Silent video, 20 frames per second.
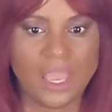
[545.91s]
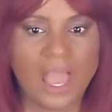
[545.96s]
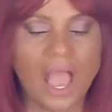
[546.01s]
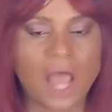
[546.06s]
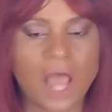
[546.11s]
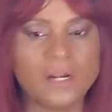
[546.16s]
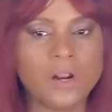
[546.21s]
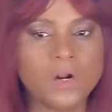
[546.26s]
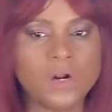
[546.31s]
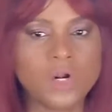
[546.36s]

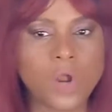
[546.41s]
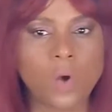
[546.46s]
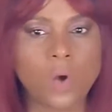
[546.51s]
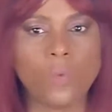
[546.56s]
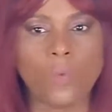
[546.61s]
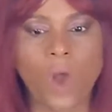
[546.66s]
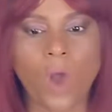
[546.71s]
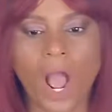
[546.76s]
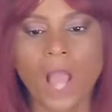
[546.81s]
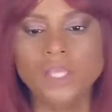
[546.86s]
I don't know
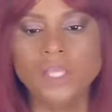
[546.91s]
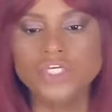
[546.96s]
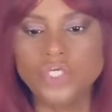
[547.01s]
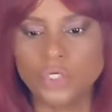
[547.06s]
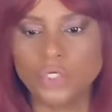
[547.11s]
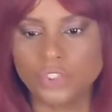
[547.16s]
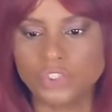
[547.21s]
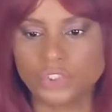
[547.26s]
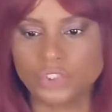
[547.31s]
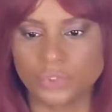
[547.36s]
what
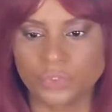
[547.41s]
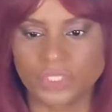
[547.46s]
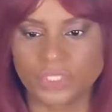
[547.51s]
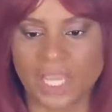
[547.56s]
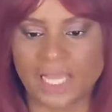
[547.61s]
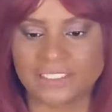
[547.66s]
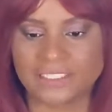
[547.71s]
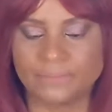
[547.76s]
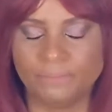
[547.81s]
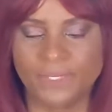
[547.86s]
your truth
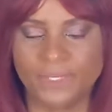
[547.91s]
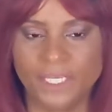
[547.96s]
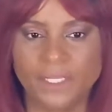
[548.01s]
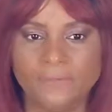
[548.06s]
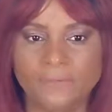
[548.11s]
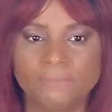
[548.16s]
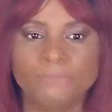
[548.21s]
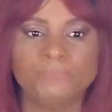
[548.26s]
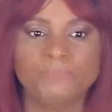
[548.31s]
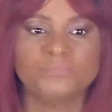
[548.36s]
has
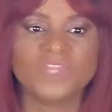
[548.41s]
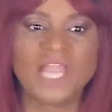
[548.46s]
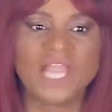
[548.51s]
been.